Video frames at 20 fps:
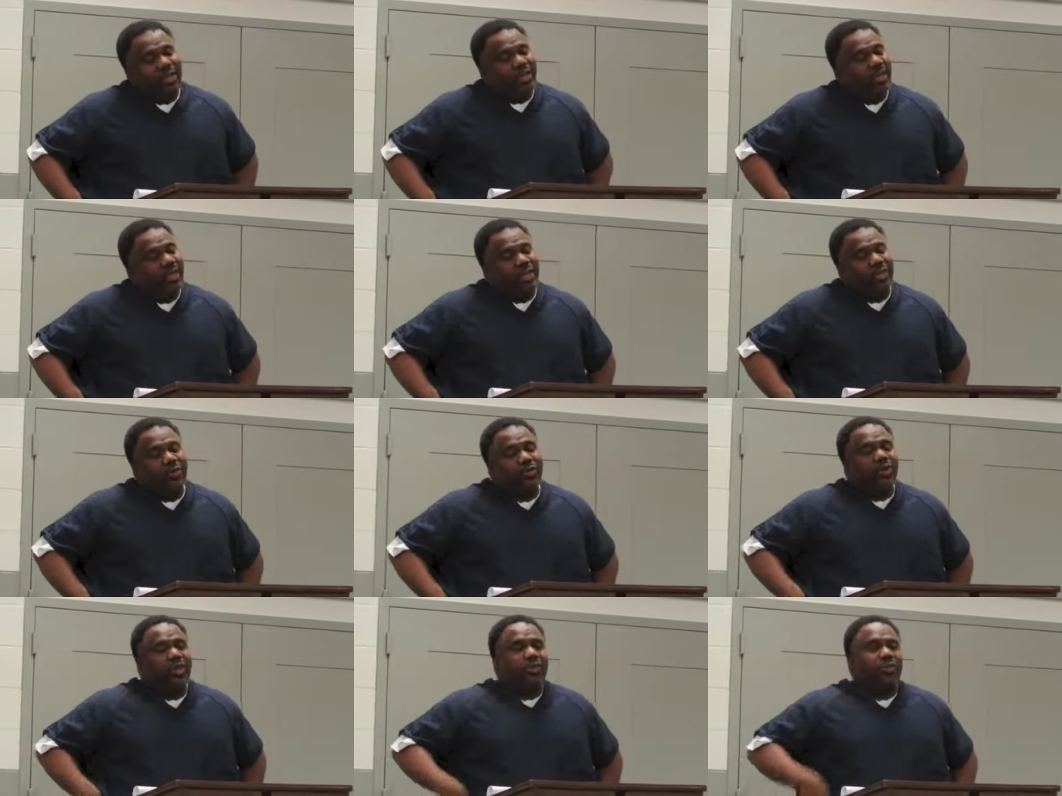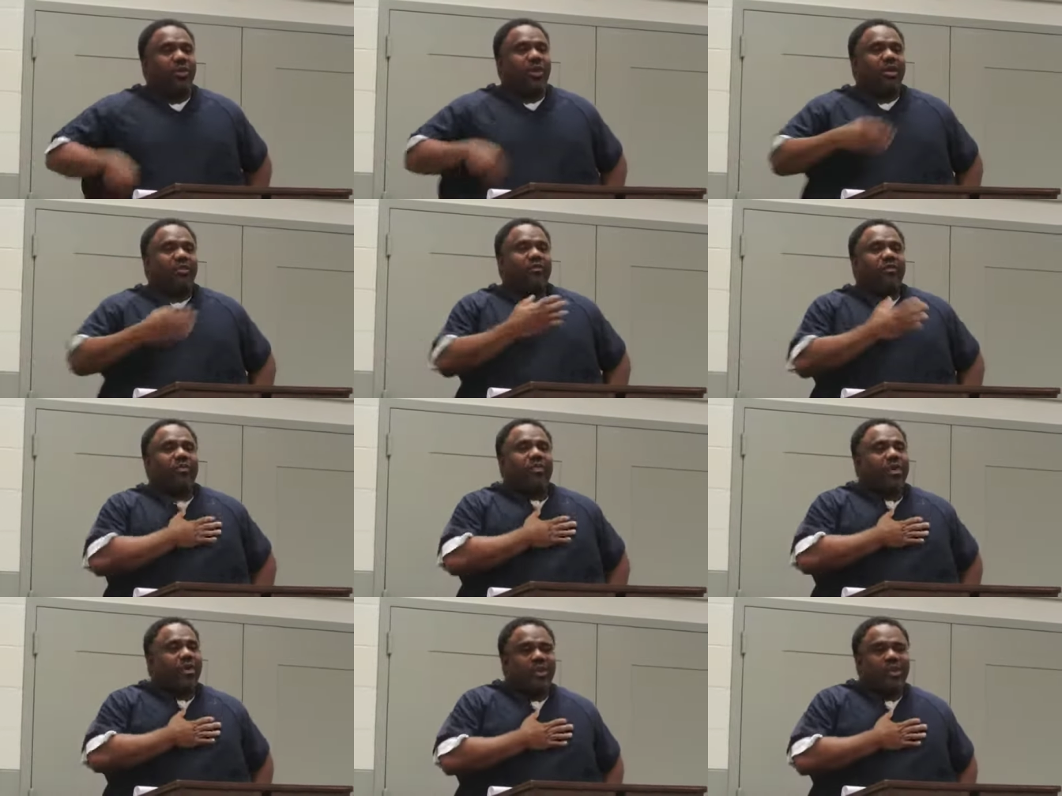and you can speak it
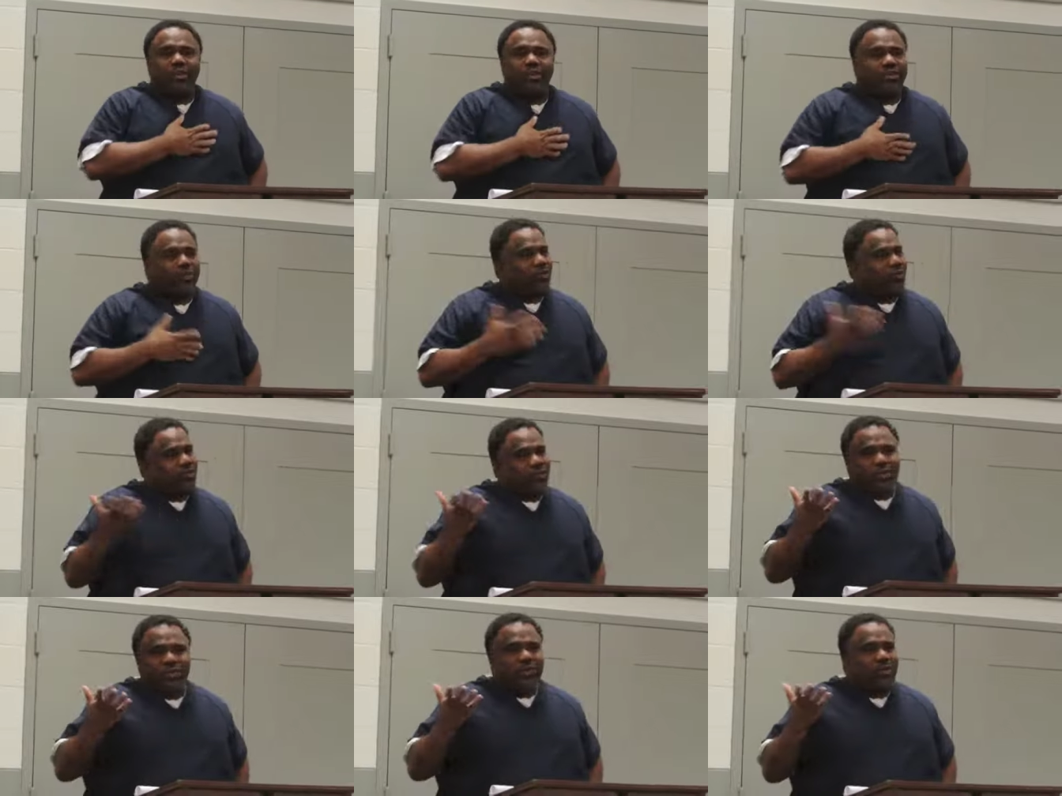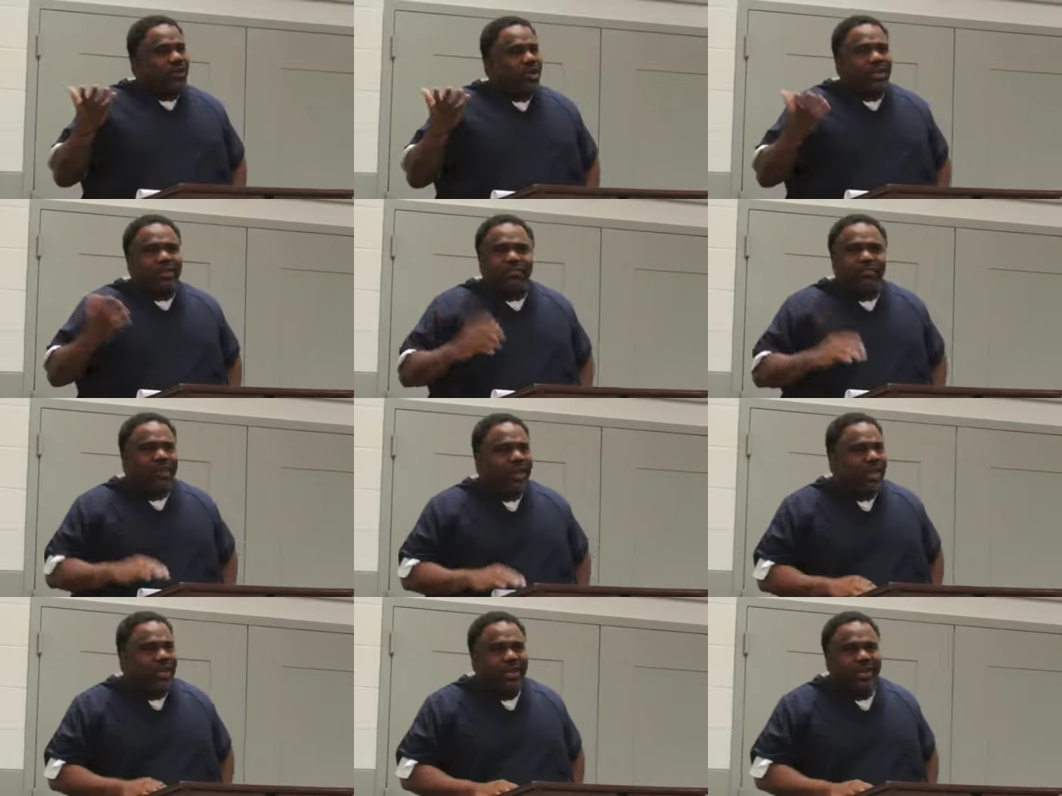from here, you don't have to
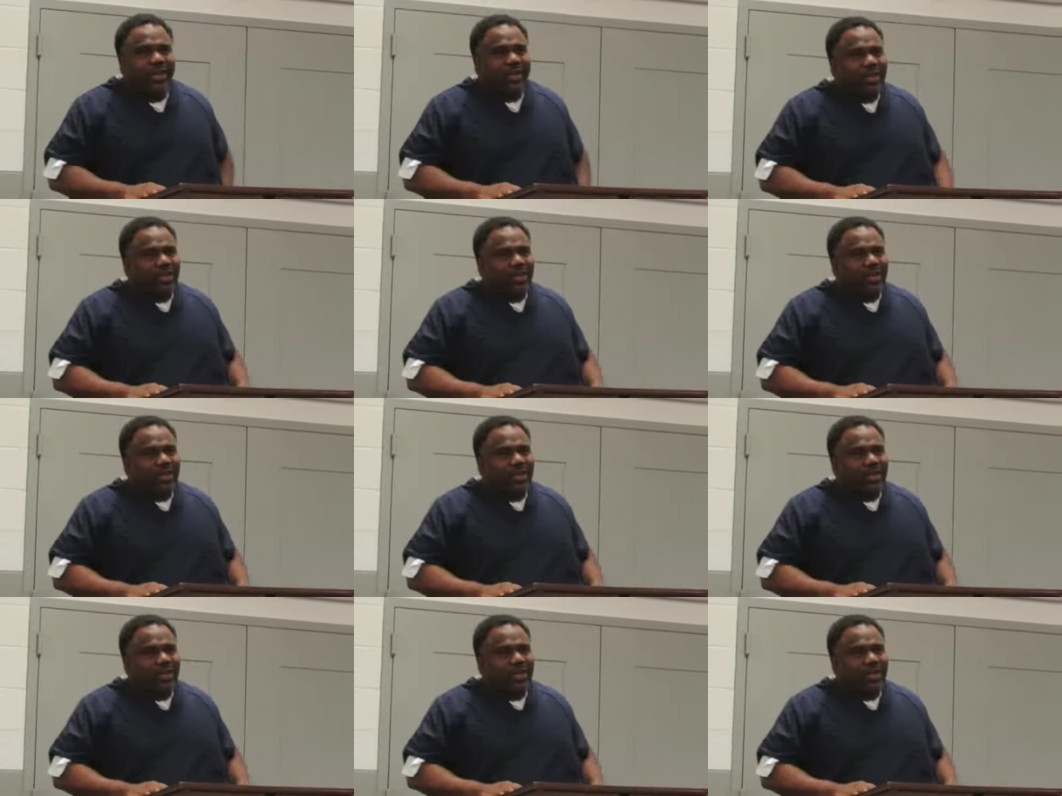write it.